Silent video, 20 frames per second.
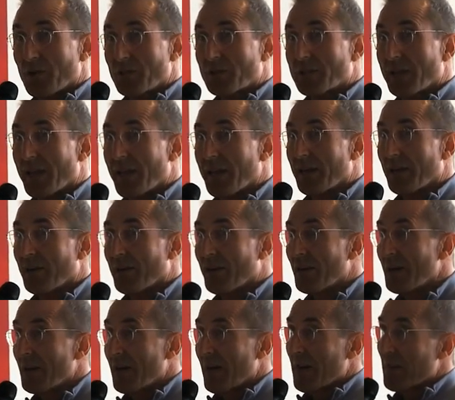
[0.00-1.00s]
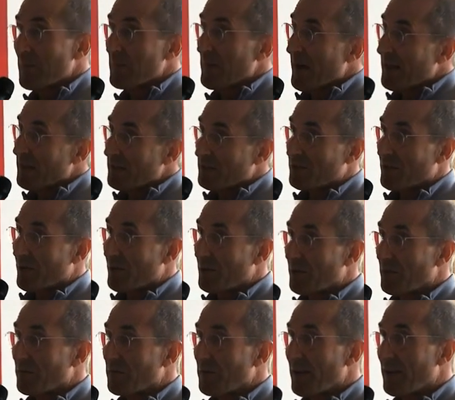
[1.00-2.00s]
scale and manage their own
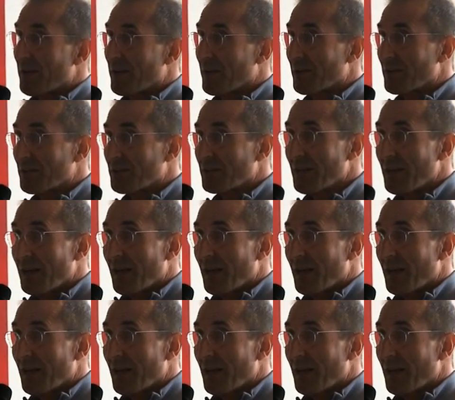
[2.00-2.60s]
affairs,